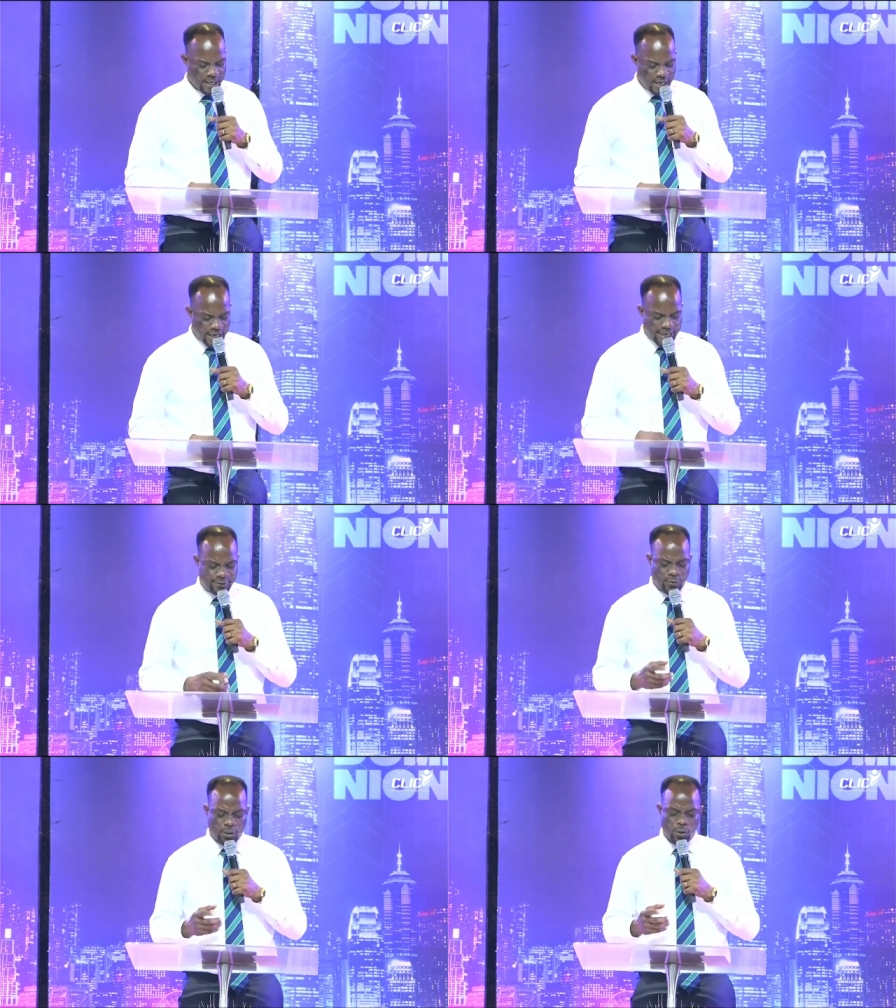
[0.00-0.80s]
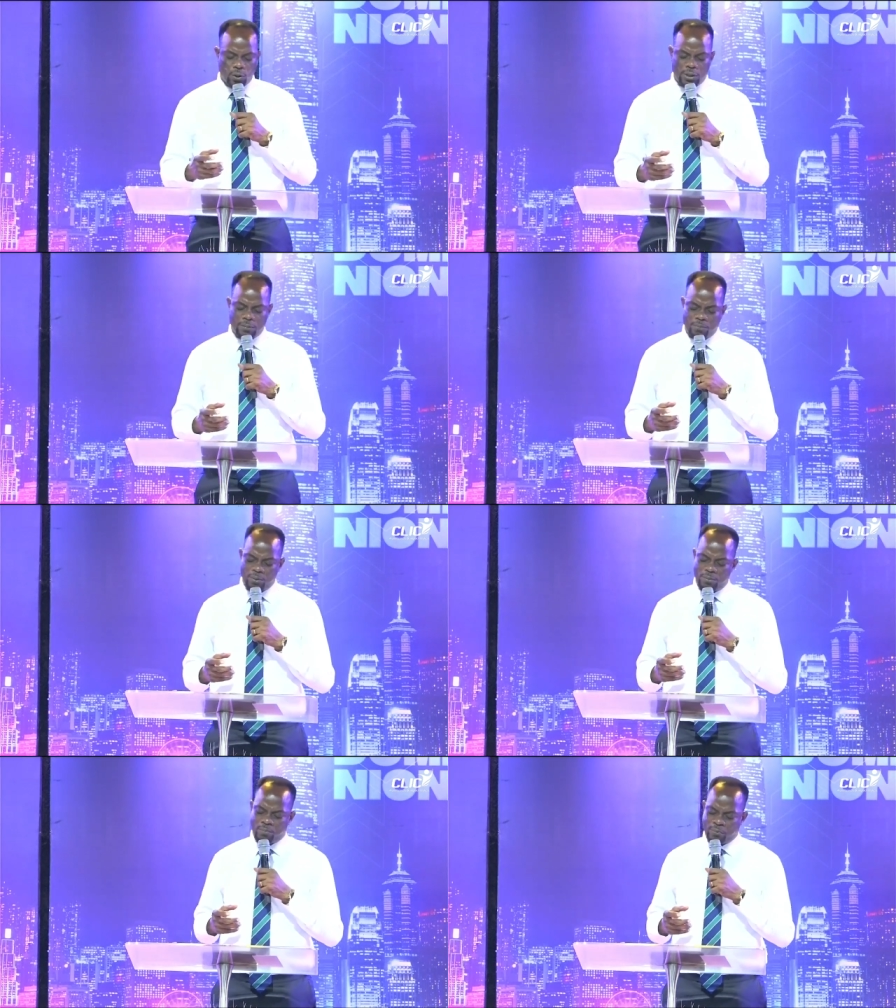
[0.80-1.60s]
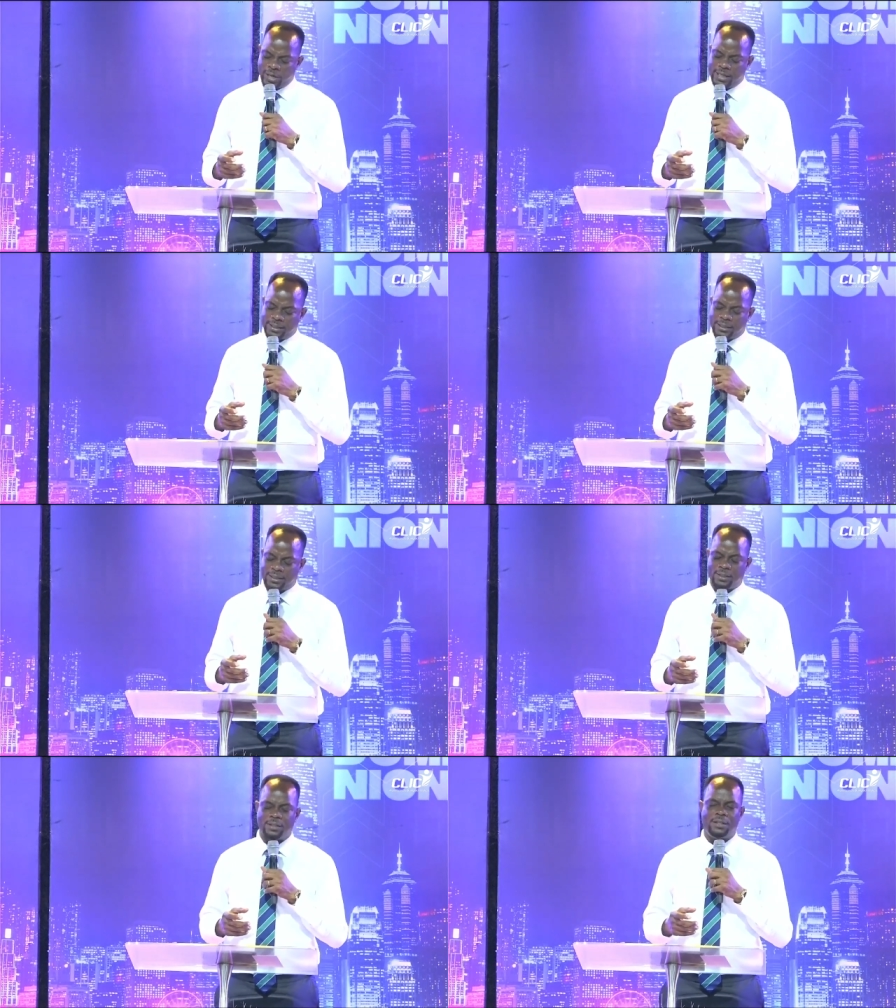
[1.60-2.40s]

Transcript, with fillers: let's quickly look praise.